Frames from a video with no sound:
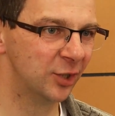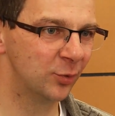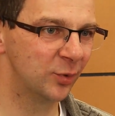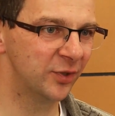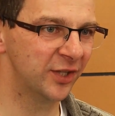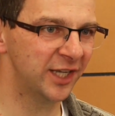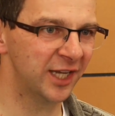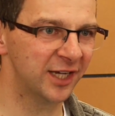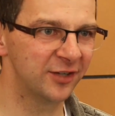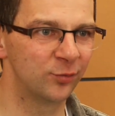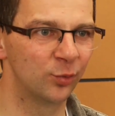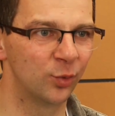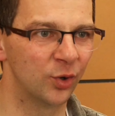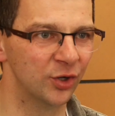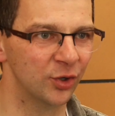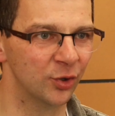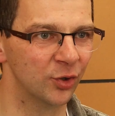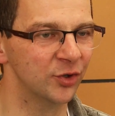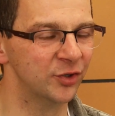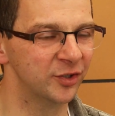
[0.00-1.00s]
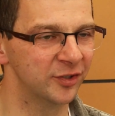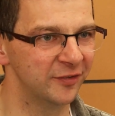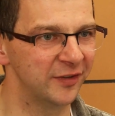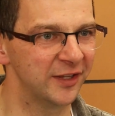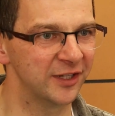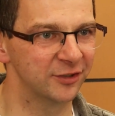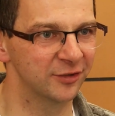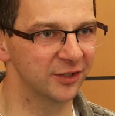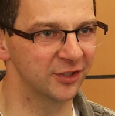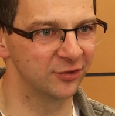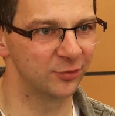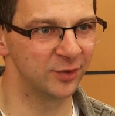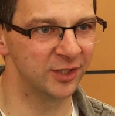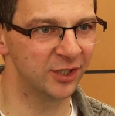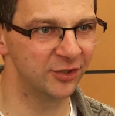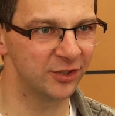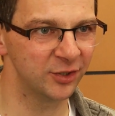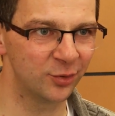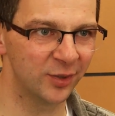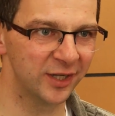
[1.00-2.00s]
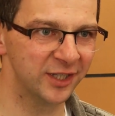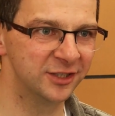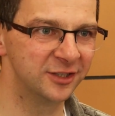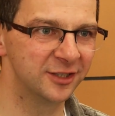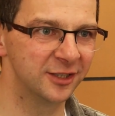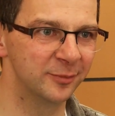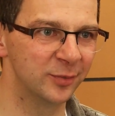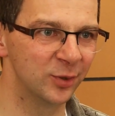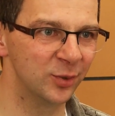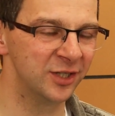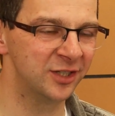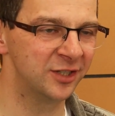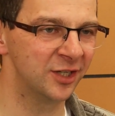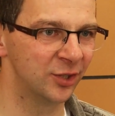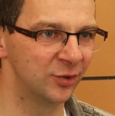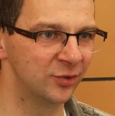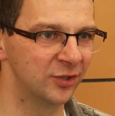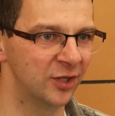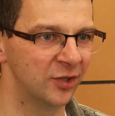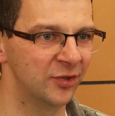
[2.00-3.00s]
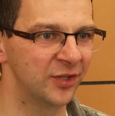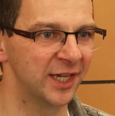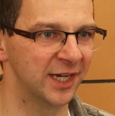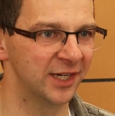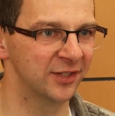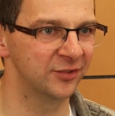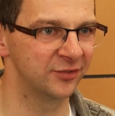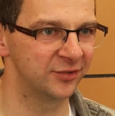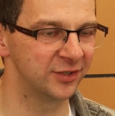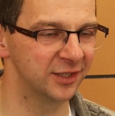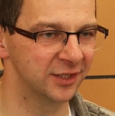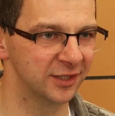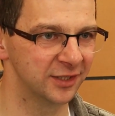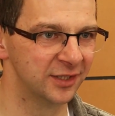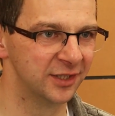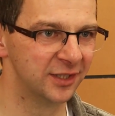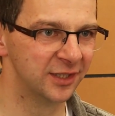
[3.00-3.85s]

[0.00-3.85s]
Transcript: We then have one order of ignorance. We know the question, but we don't know the answer.